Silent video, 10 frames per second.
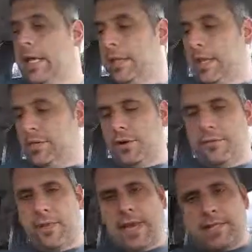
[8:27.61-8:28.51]
that you're
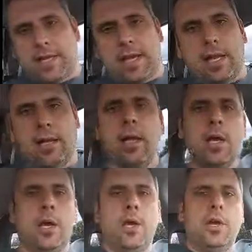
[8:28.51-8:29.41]
facing. And
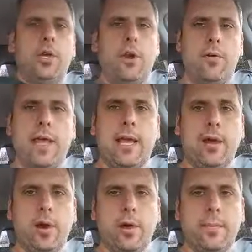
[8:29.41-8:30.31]
you already
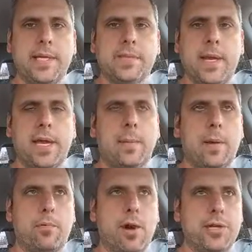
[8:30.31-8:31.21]
heard me speak
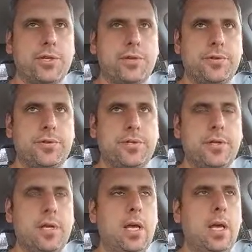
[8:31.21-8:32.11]
about pressures.
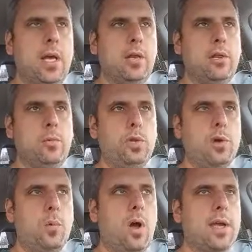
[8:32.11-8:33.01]
When
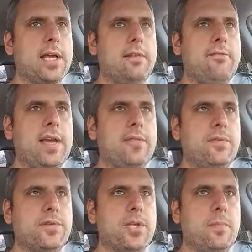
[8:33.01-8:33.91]
you're walking in faith
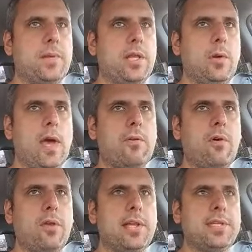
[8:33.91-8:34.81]
for something, you have
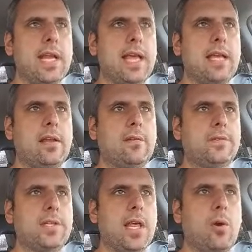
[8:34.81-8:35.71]
all these
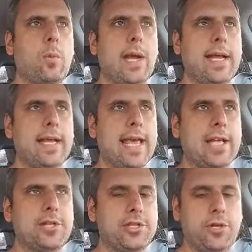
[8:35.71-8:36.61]
negatives that are weighing
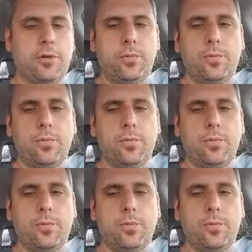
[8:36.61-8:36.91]
against you.